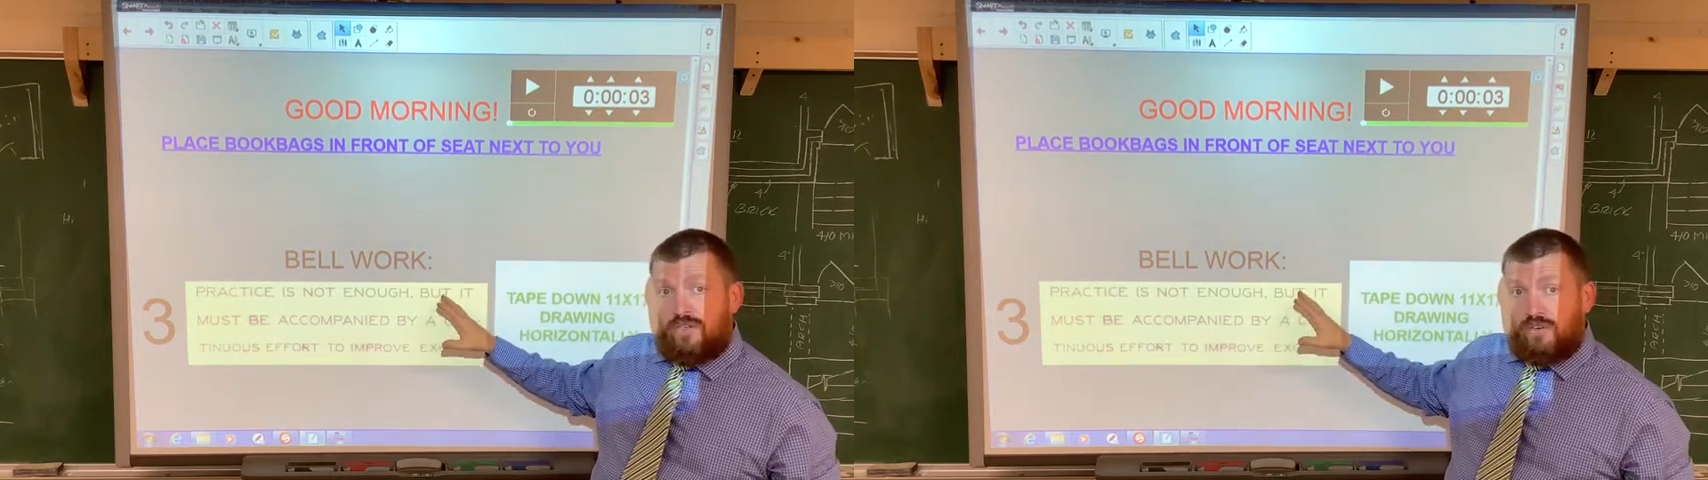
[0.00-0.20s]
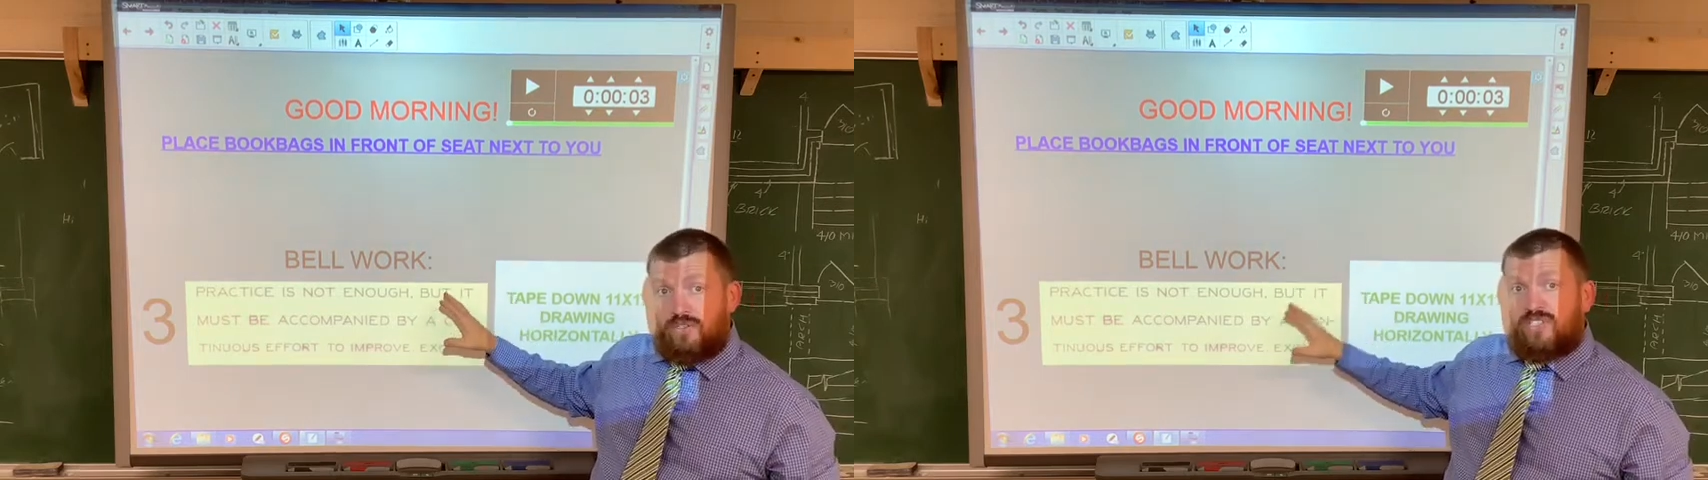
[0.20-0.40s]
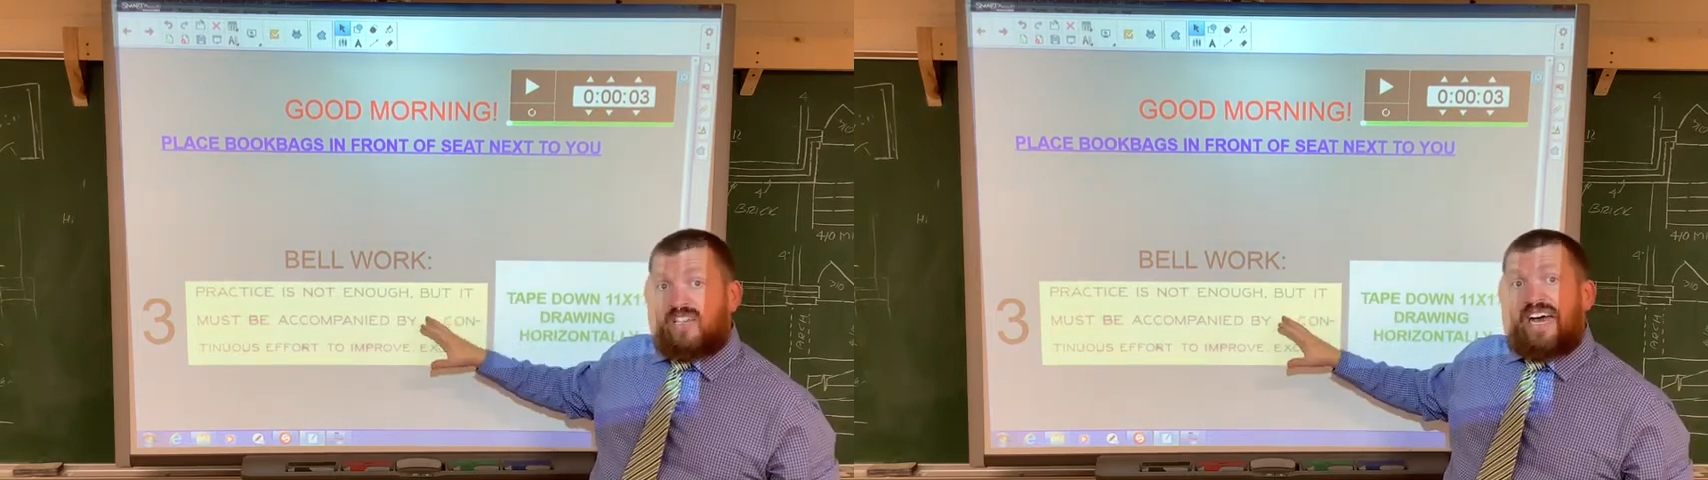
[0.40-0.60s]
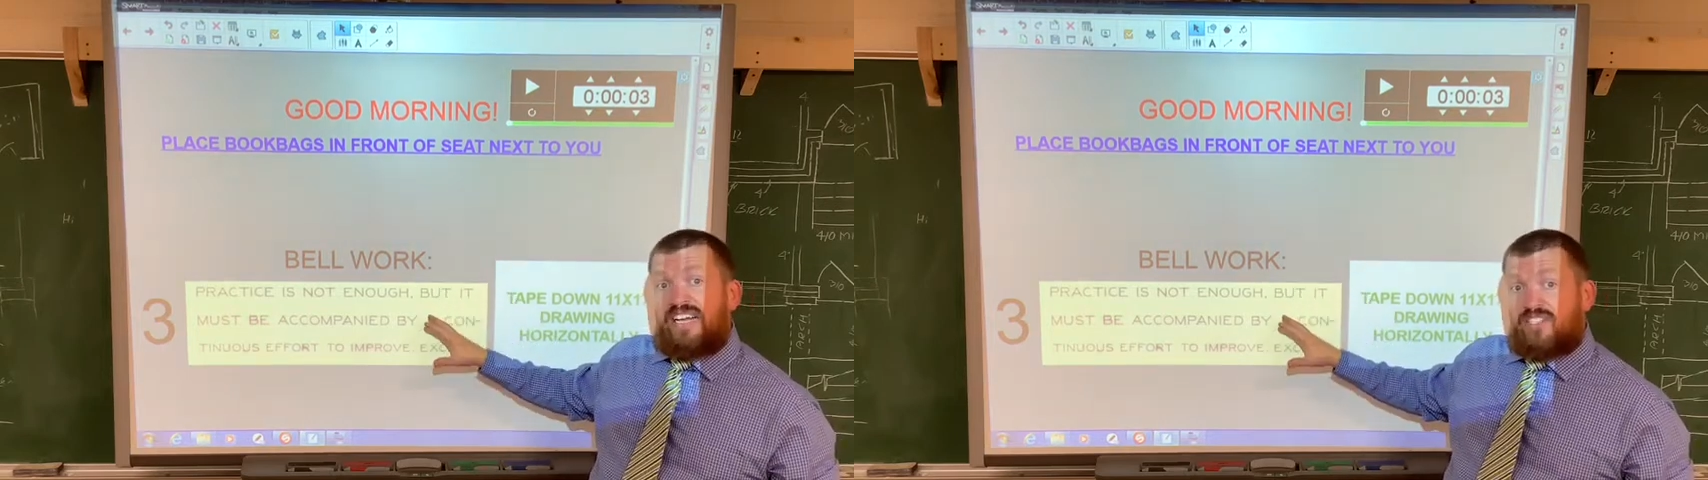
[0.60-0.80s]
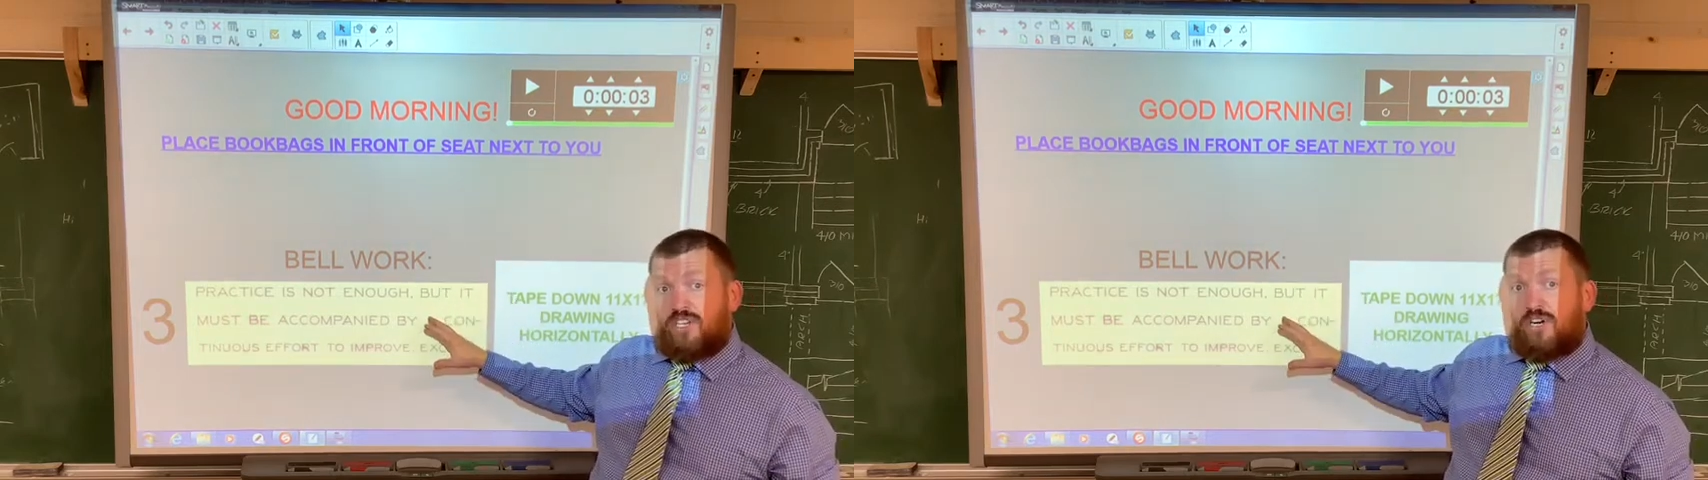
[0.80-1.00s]
your
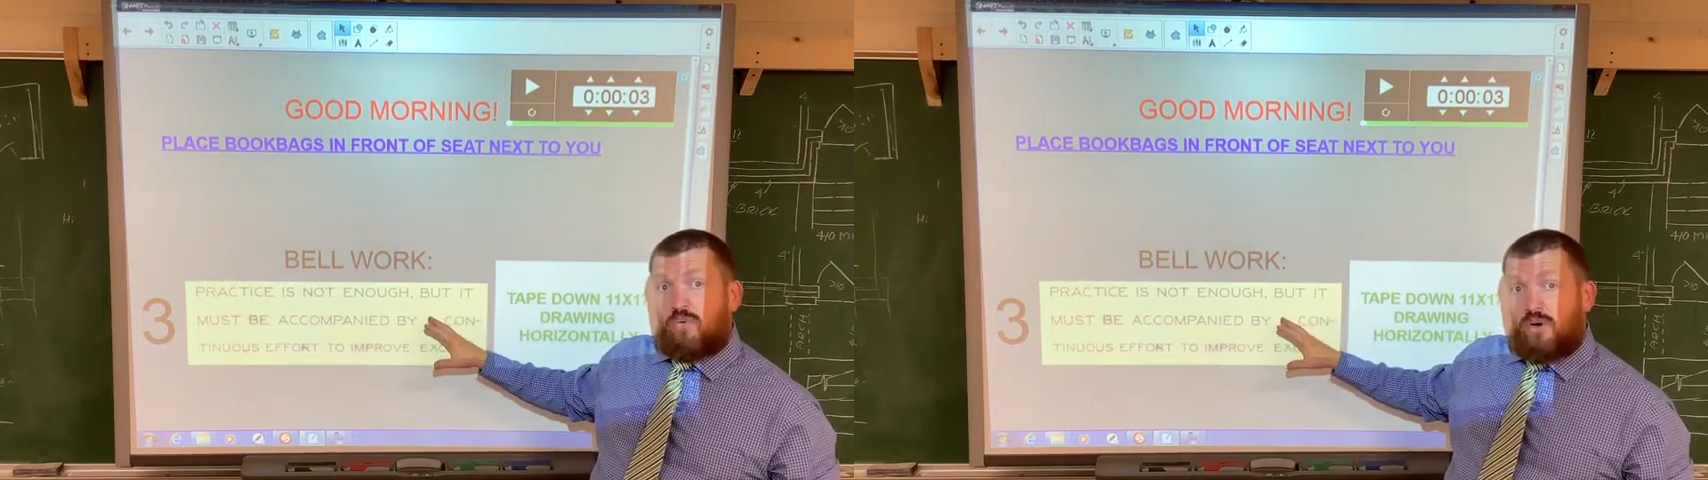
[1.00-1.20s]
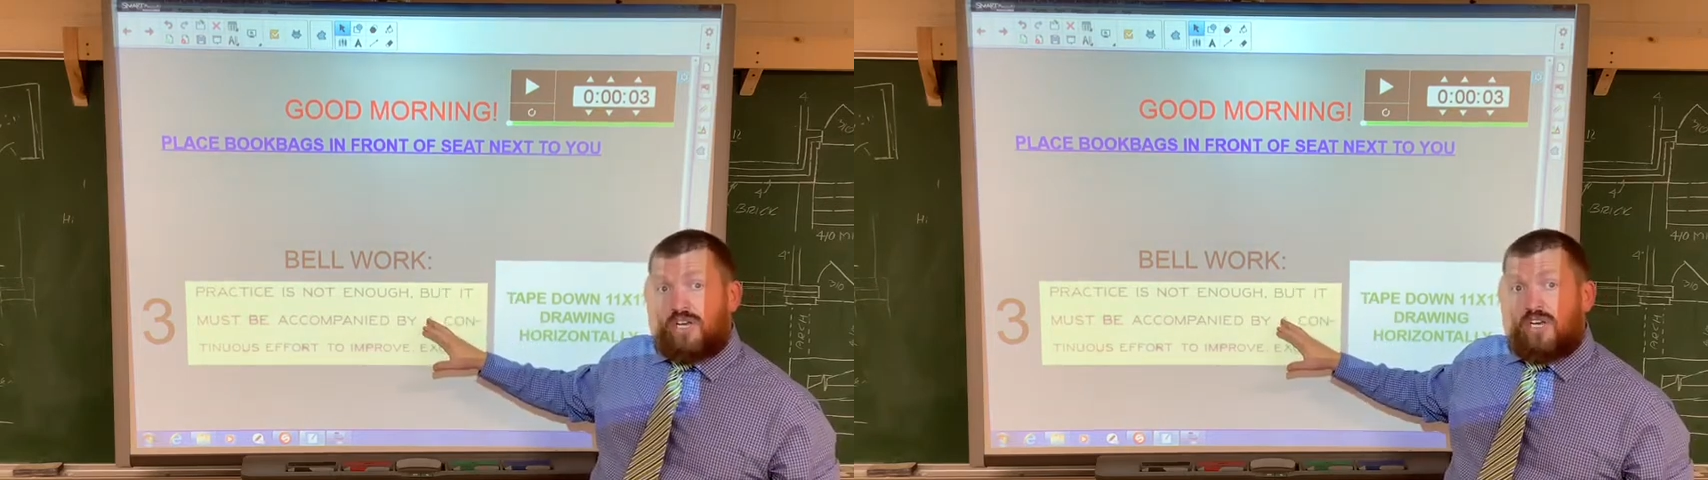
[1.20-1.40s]
slides that you're working